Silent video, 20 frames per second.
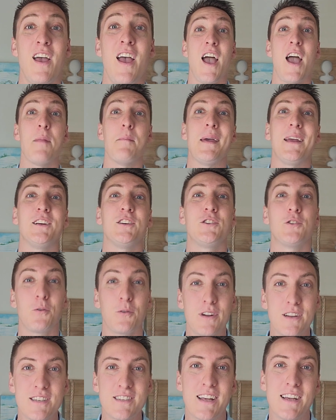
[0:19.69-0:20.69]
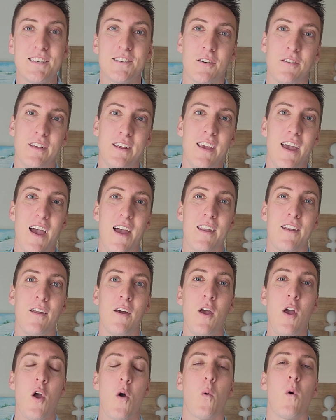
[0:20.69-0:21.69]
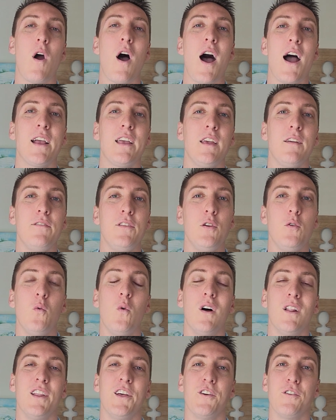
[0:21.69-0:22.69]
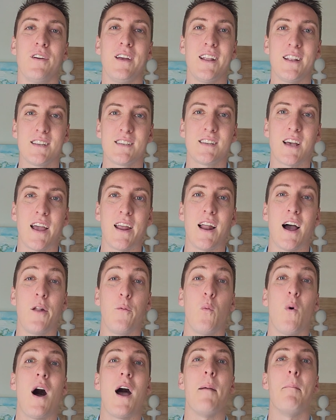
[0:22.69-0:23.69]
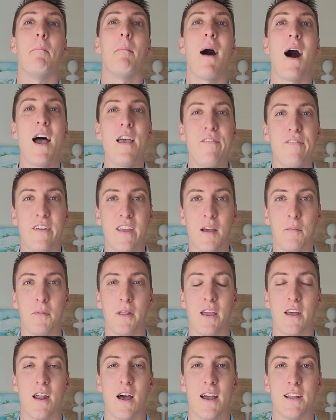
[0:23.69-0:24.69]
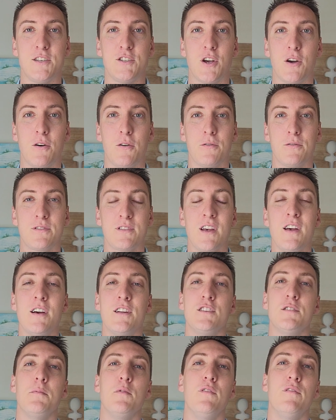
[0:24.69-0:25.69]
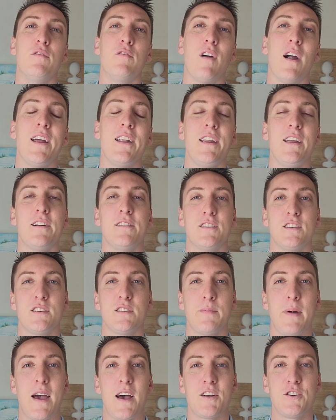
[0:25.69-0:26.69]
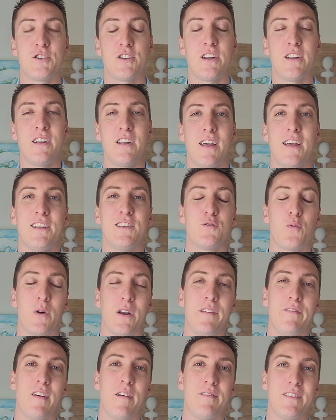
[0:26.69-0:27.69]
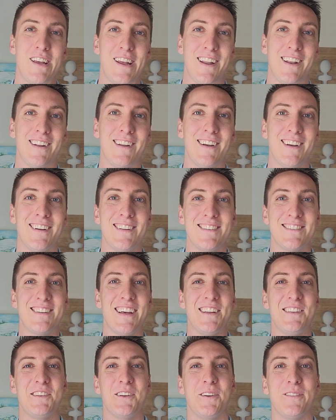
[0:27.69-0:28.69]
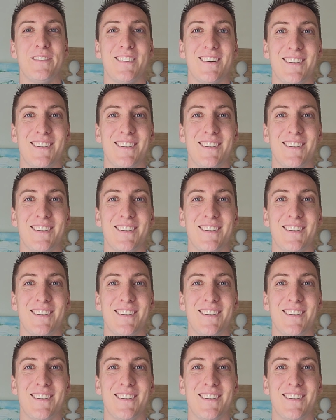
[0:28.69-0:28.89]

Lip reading: And make sure to stay till the end, where I give you a little insight on why my family and I chose to move right here to Sebastian in 2015. Stay tuned.